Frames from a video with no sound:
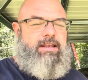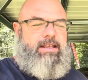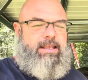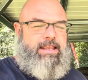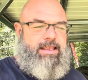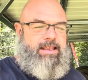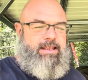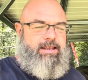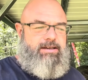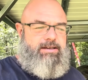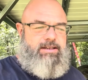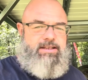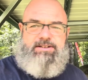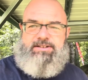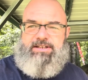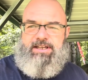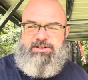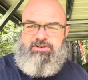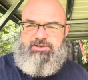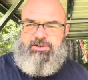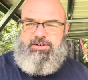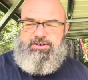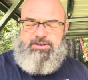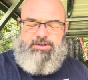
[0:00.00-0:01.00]
And he's
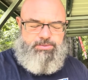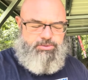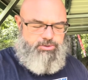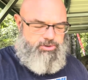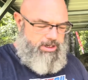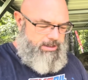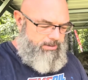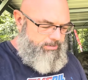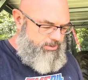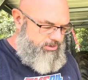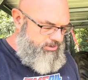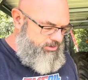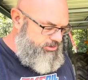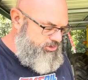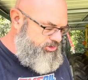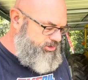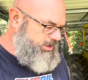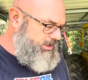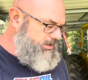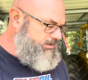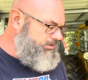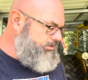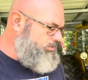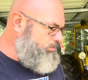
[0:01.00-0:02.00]
actually a subscriber to the
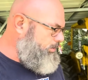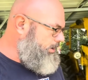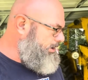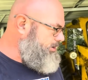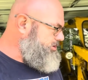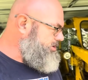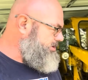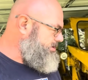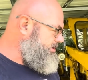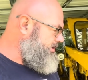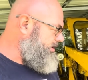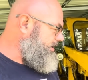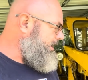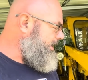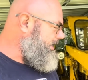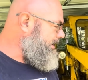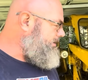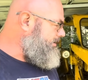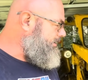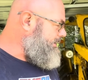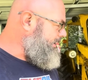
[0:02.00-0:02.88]
channel. He watches a lot.